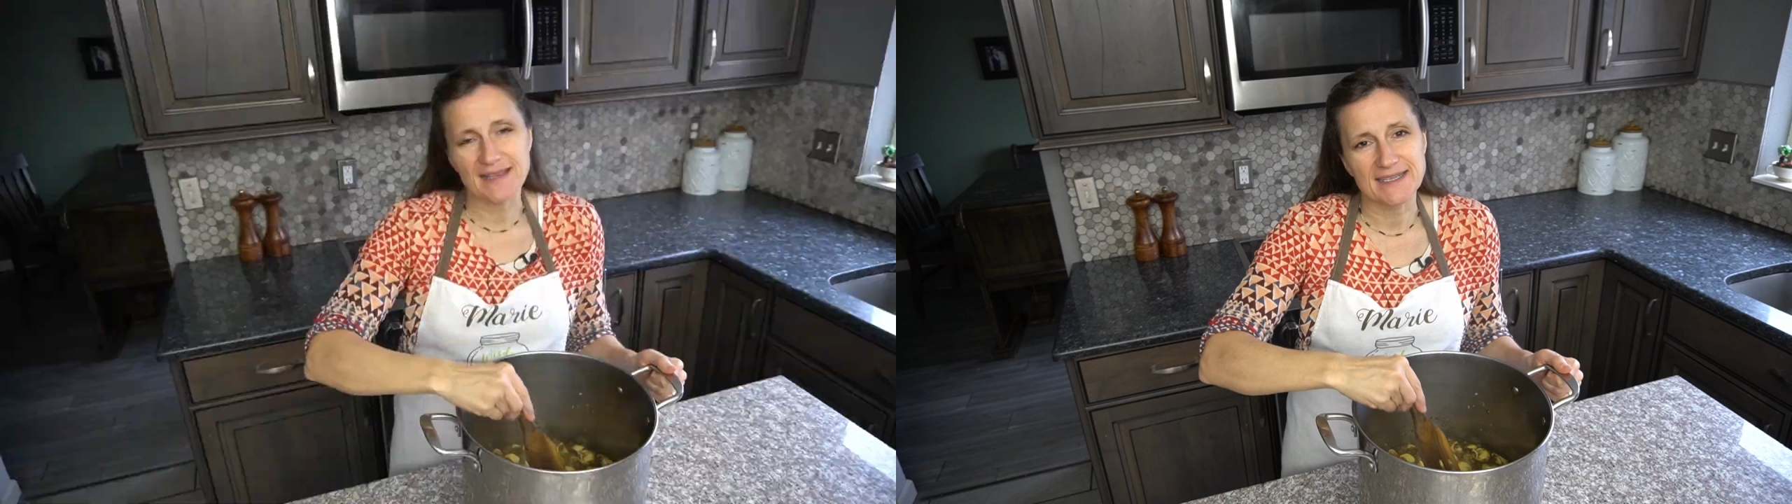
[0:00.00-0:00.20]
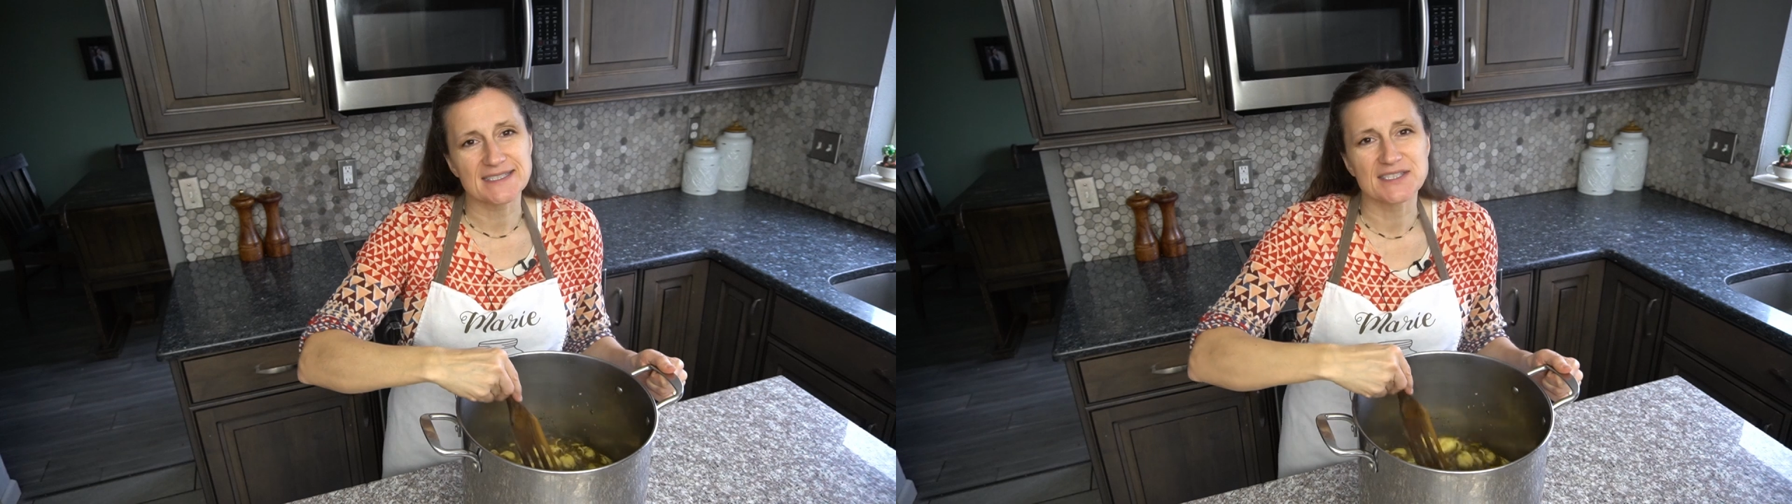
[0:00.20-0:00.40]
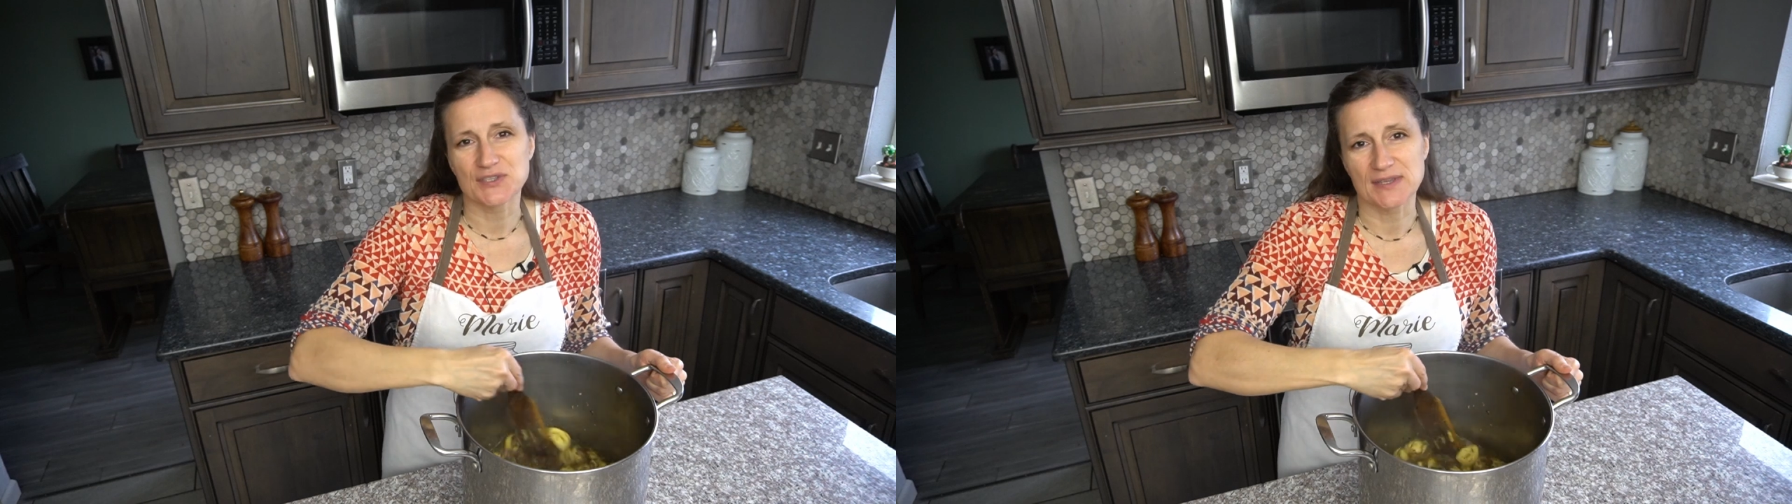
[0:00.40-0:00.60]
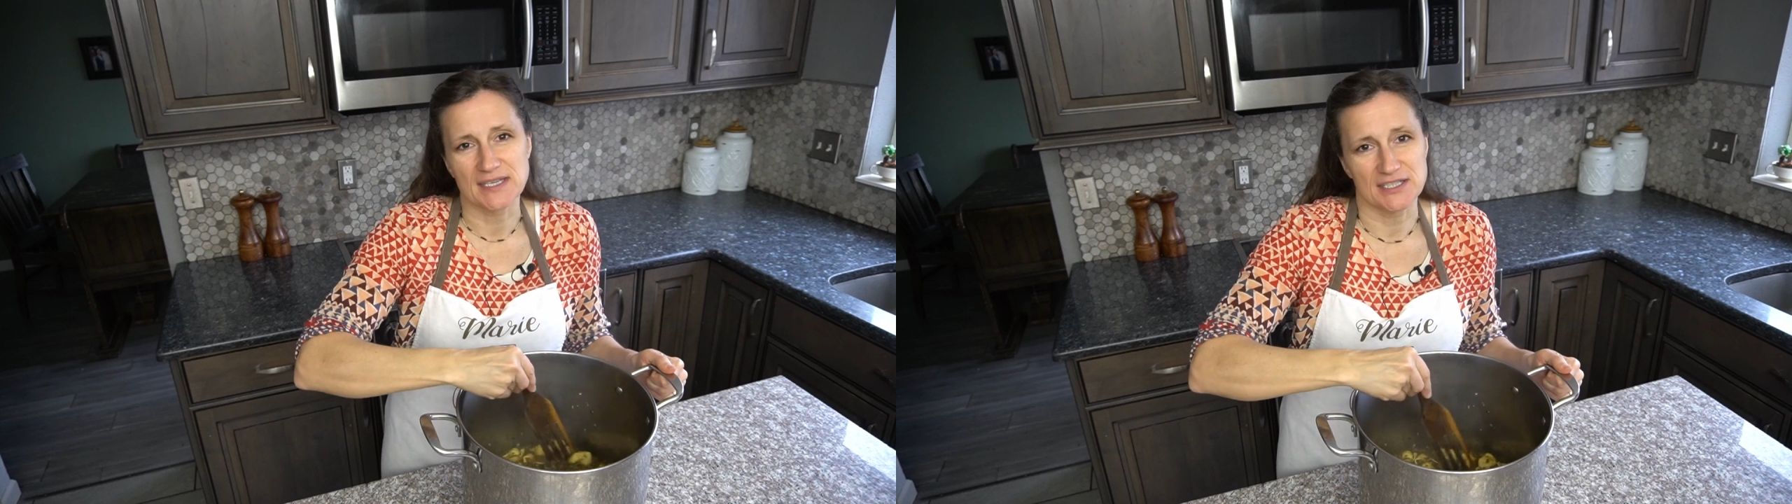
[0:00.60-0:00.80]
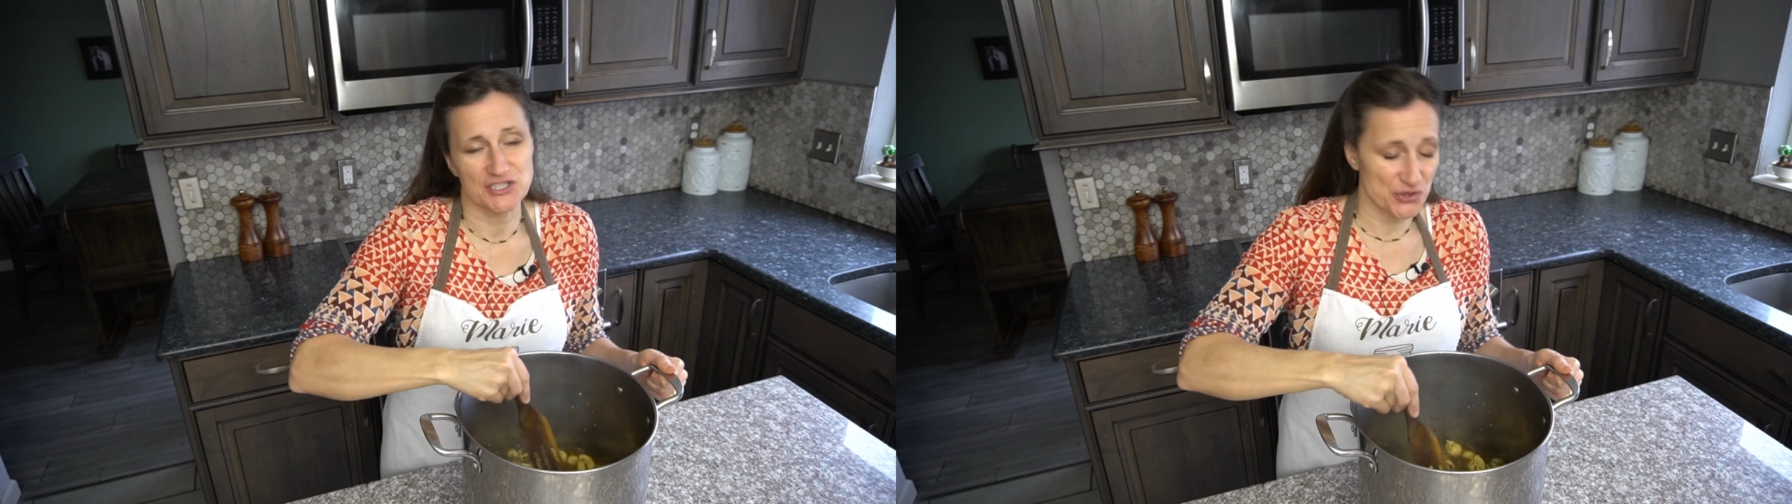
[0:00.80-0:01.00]
like to do
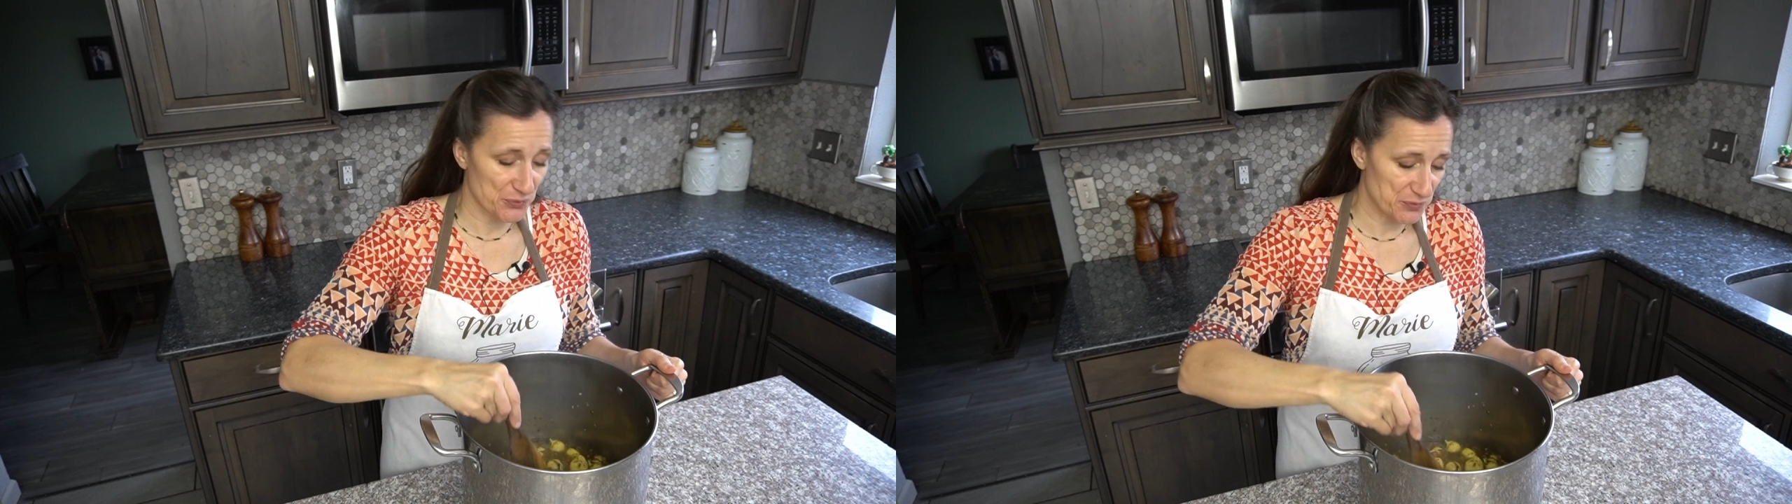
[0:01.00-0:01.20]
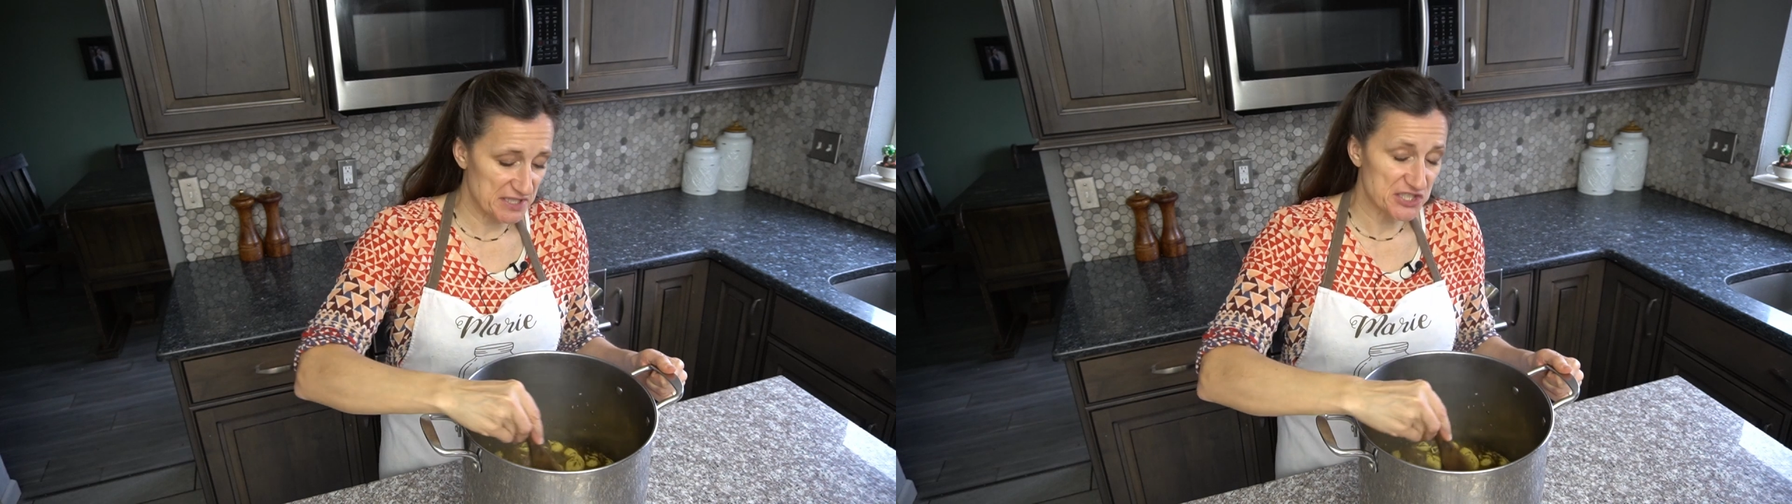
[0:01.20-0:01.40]
the 3